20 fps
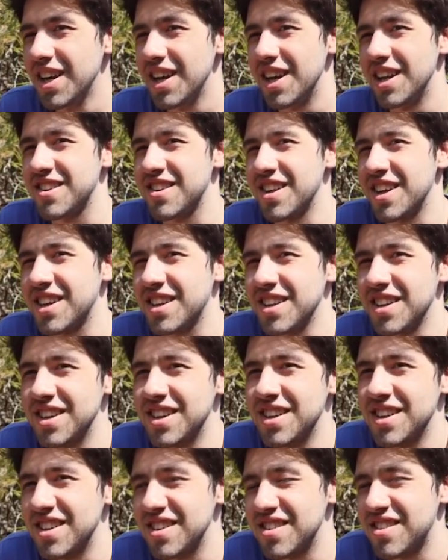It's like
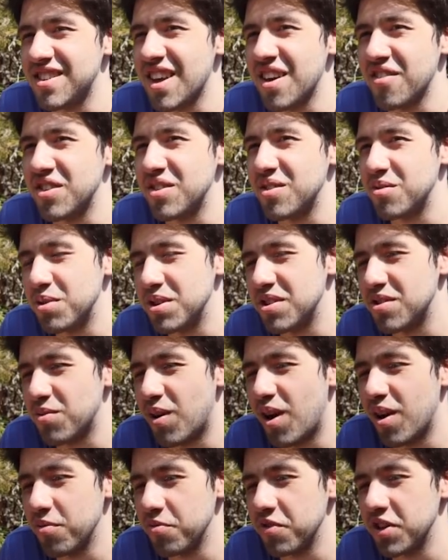a 7 with
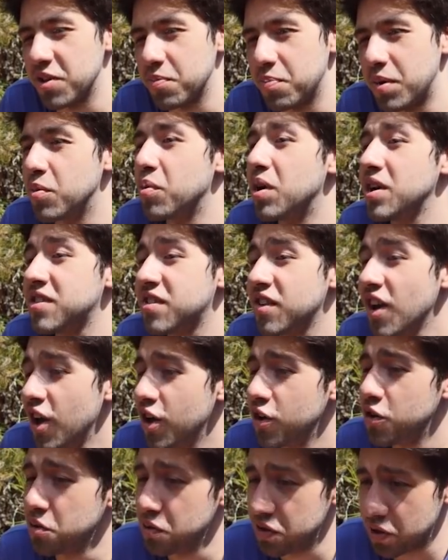Ronvit. But what
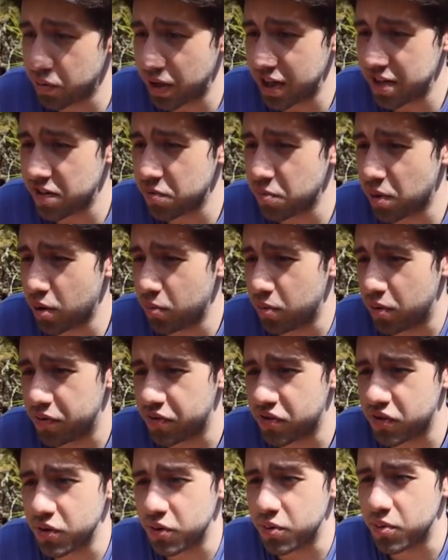do the Raging
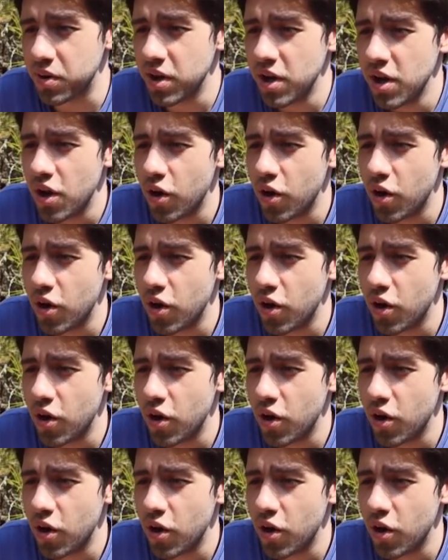Werewolves do?